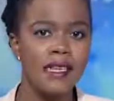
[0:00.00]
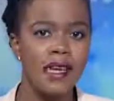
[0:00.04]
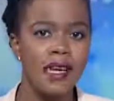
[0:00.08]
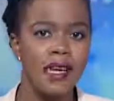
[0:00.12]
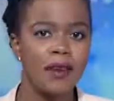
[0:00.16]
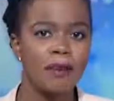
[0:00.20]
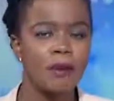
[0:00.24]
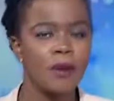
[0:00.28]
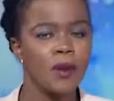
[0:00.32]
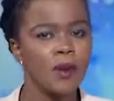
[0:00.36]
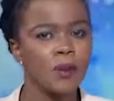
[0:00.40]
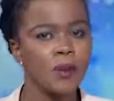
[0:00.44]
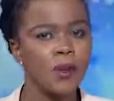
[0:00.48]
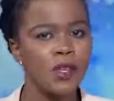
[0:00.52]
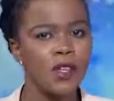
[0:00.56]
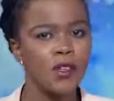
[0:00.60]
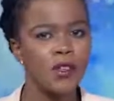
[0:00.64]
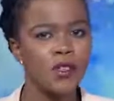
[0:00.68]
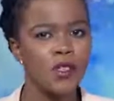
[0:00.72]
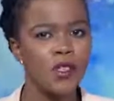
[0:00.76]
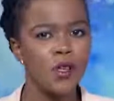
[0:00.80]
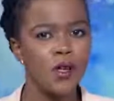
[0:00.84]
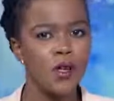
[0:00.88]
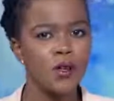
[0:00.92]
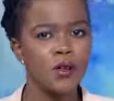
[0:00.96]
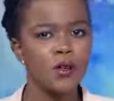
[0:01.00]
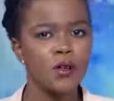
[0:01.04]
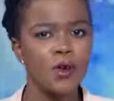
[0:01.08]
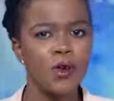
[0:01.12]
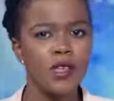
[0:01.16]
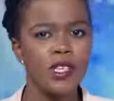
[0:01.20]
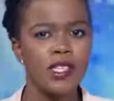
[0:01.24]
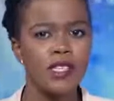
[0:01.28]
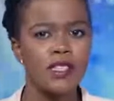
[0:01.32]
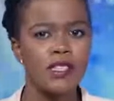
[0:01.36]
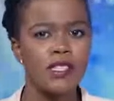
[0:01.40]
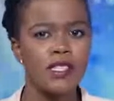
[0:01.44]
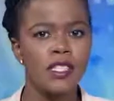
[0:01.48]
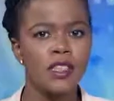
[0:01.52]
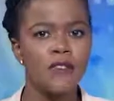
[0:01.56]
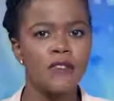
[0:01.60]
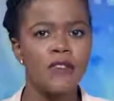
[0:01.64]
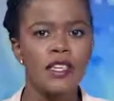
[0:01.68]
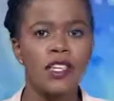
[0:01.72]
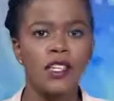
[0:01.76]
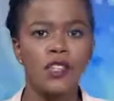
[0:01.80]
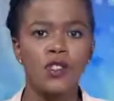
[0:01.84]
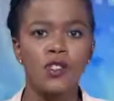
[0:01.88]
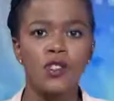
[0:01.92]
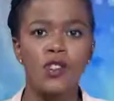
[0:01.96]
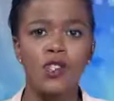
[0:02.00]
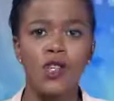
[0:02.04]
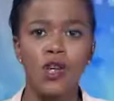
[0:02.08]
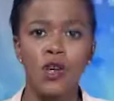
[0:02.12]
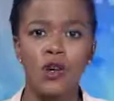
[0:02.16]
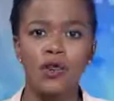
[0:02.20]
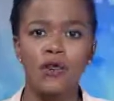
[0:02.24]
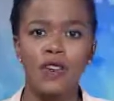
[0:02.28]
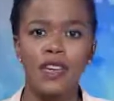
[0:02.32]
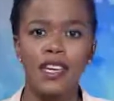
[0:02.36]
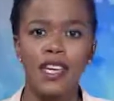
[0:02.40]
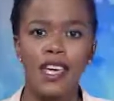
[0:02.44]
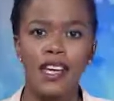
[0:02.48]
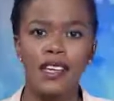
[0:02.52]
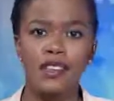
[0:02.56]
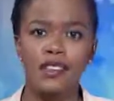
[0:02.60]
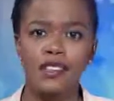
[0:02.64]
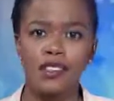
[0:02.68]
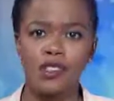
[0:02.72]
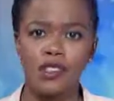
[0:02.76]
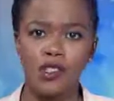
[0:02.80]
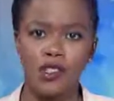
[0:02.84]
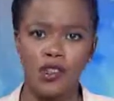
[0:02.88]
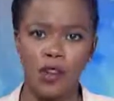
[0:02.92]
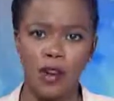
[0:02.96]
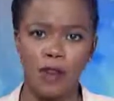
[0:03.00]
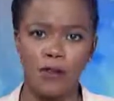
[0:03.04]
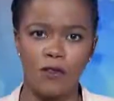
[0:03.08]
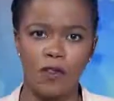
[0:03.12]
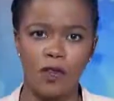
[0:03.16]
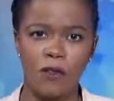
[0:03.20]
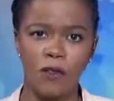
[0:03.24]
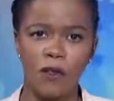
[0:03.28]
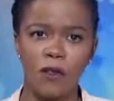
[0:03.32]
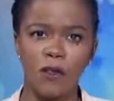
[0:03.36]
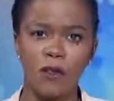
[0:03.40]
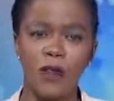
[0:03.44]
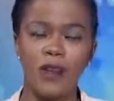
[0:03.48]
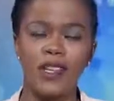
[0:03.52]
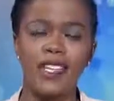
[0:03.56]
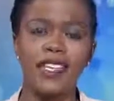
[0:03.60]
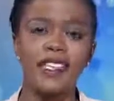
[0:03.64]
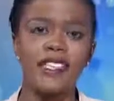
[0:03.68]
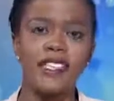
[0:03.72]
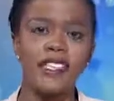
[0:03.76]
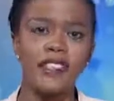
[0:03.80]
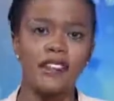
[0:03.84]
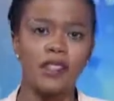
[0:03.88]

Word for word: but a witness told Reuters the vehicle drove against traffic before hitting the